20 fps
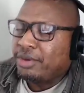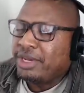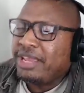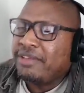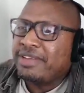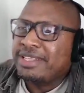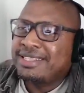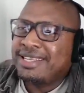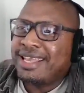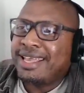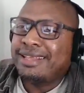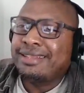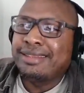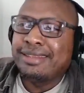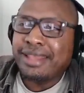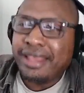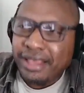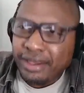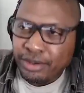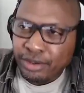Don't even take
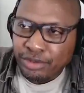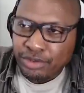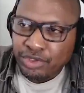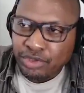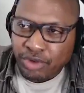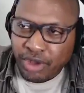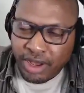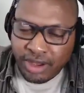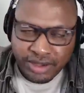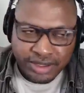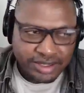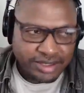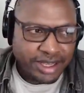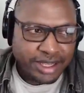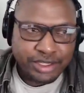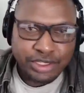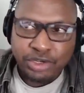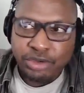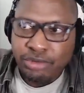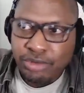legal drugs
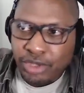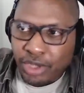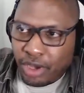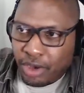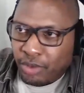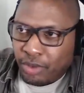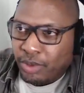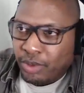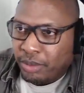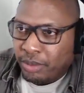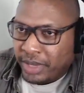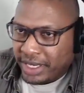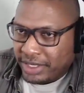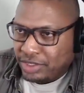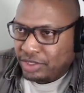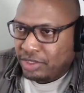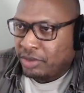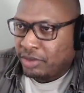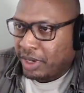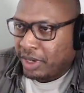that you know will
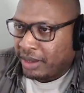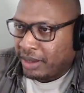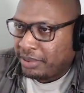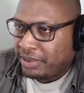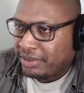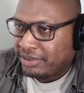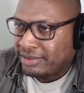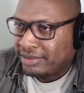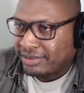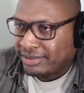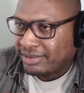mess you up. Yep.